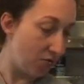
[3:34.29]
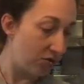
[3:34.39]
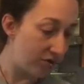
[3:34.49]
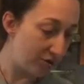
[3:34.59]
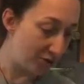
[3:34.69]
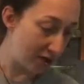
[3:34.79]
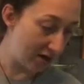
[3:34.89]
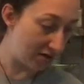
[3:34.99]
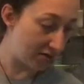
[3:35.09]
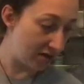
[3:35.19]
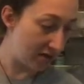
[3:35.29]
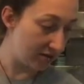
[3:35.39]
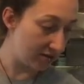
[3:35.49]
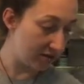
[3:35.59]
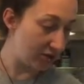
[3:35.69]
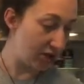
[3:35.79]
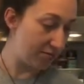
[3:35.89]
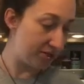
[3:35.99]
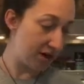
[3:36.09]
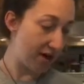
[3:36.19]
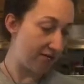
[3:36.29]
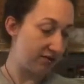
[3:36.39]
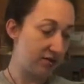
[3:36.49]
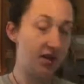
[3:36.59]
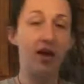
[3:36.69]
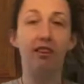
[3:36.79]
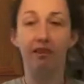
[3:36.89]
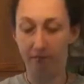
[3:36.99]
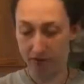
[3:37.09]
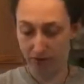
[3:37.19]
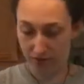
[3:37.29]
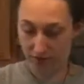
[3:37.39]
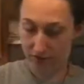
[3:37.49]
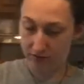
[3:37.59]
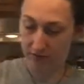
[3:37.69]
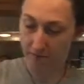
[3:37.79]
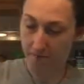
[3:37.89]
Worcestershire Sauce, chopped chives, and lemon juice.